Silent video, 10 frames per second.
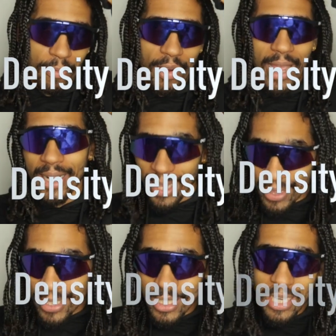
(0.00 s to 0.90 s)
of our head,
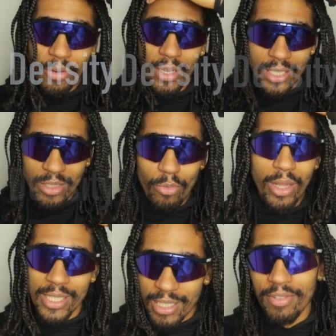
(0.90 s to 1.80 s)
and this area is
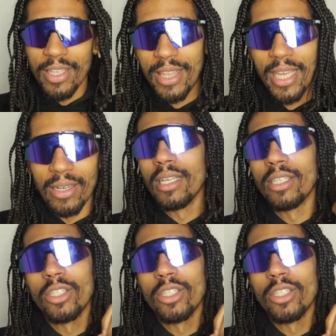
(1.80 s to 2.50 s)
relatively thin.